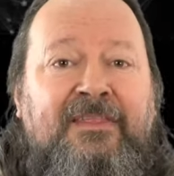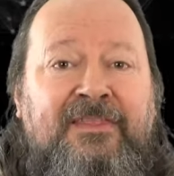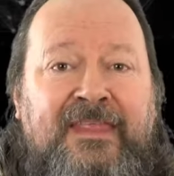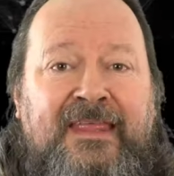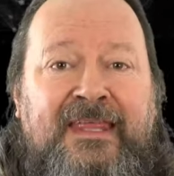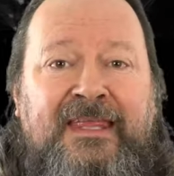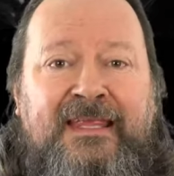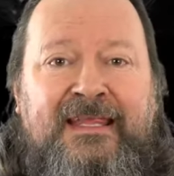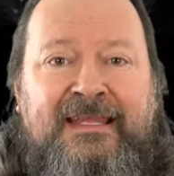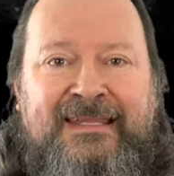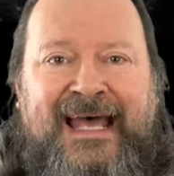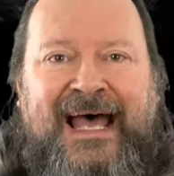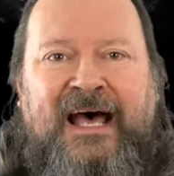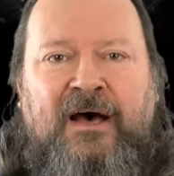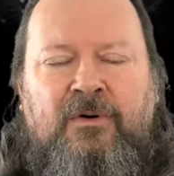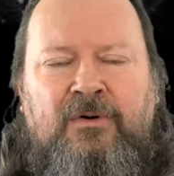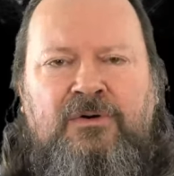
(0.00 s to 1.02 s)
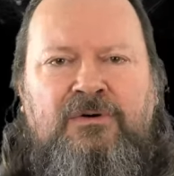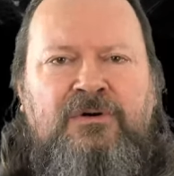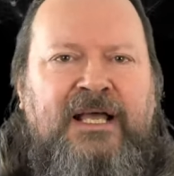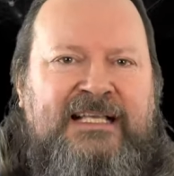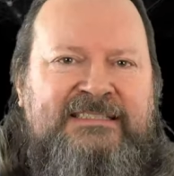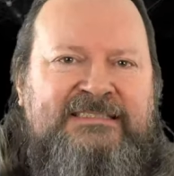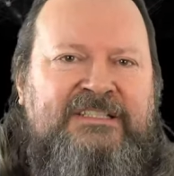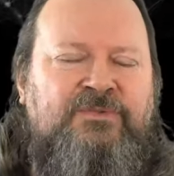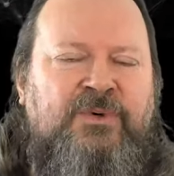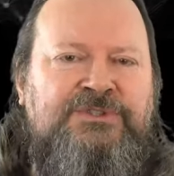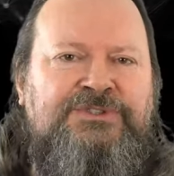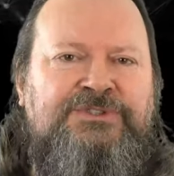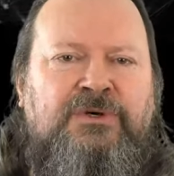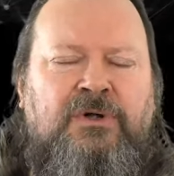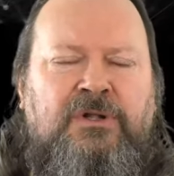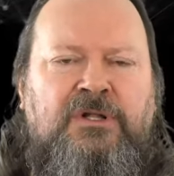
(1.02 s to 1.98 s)
The DAO, as it was
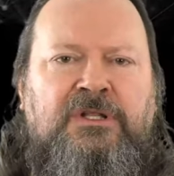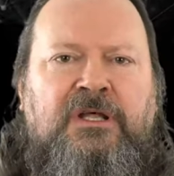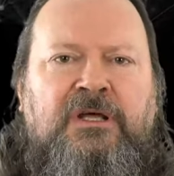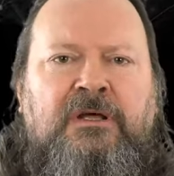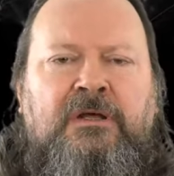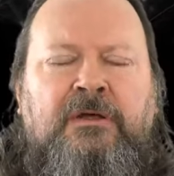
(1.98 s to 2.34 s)
called,